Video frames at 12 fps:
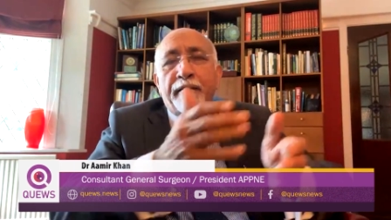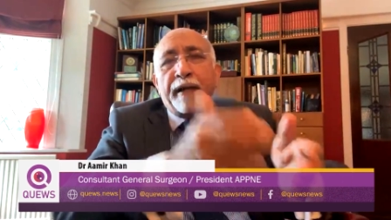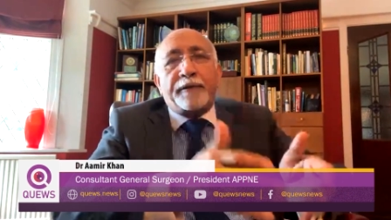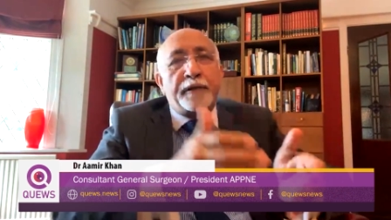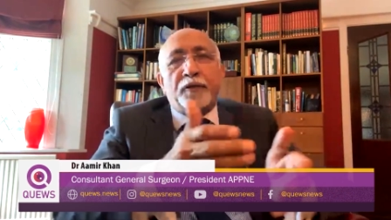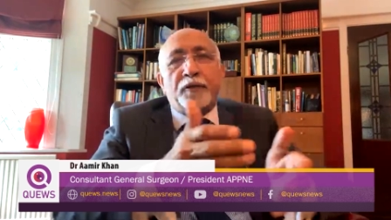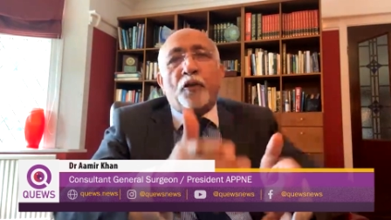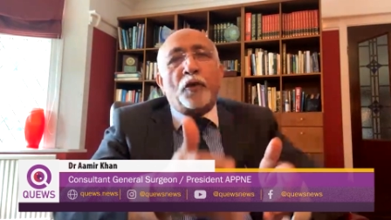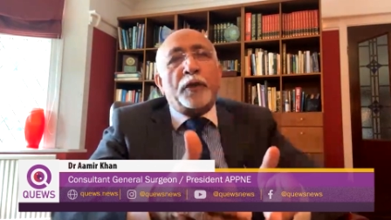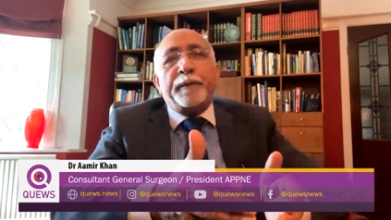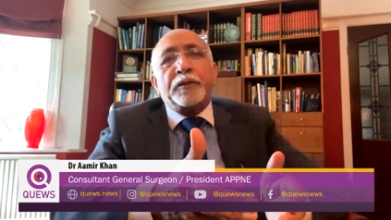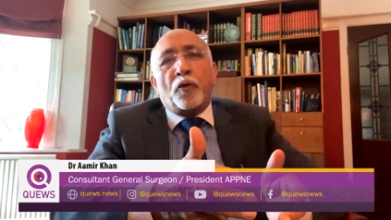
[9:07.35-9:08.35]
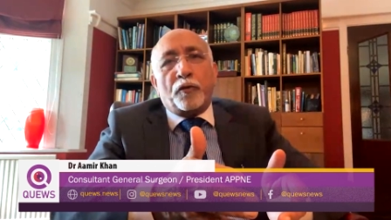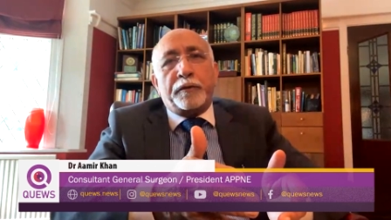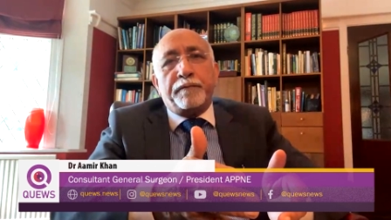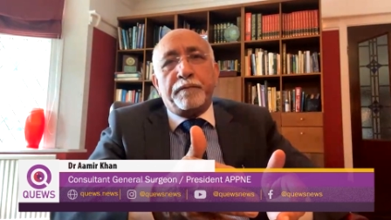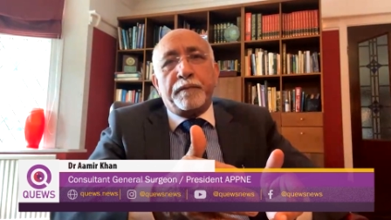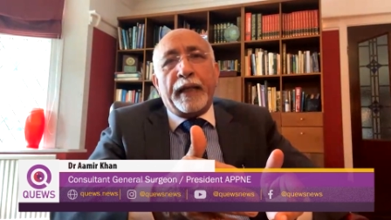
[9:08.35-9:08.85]
the rest is going to be
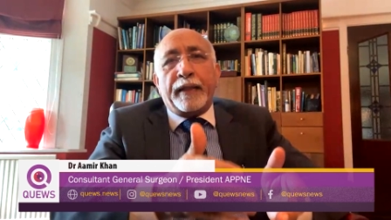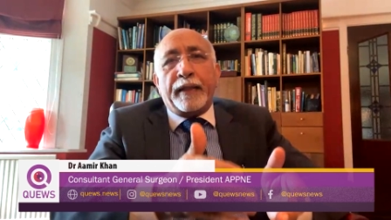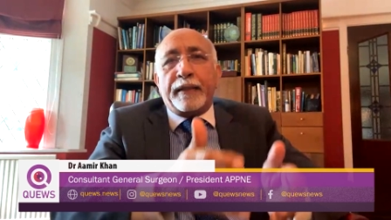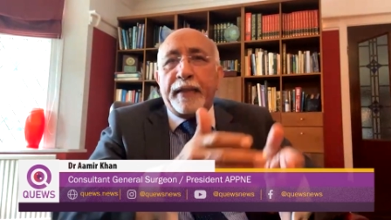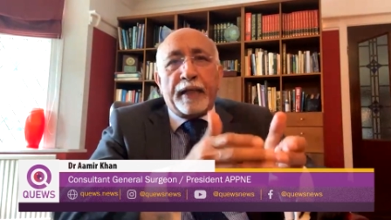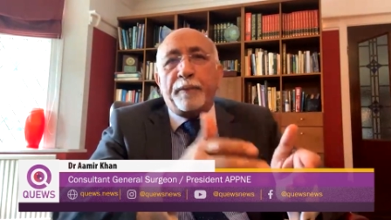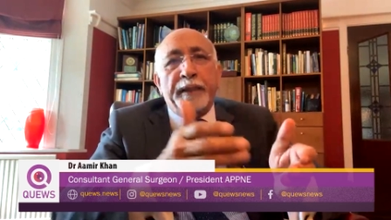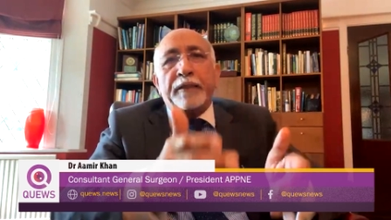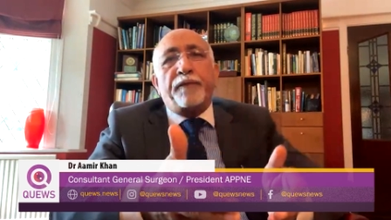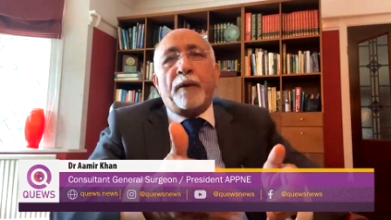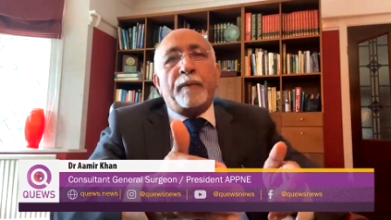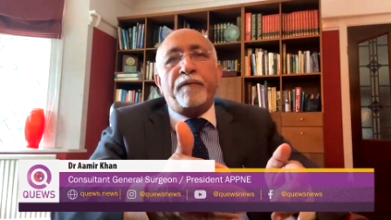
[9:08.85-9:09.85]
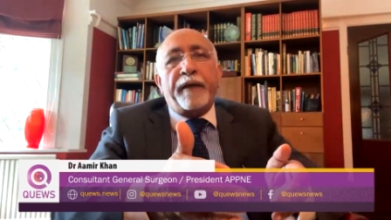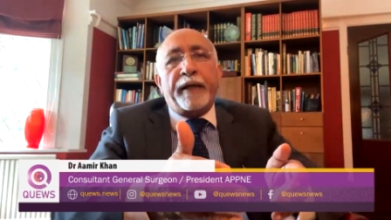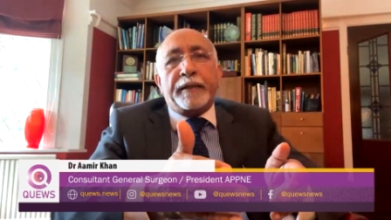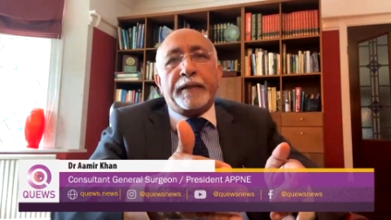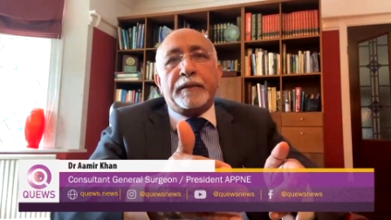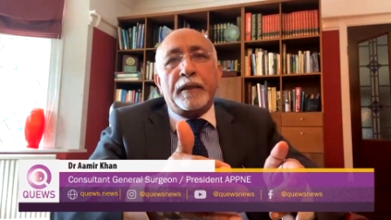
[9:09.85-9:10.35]
stored, and that will be in the form
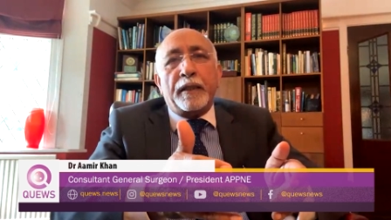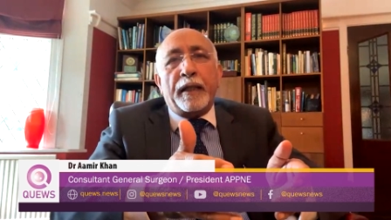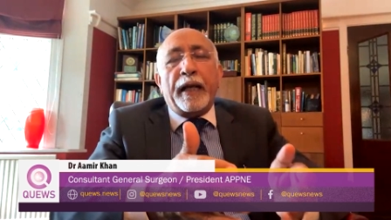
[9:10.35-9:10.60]
of weight.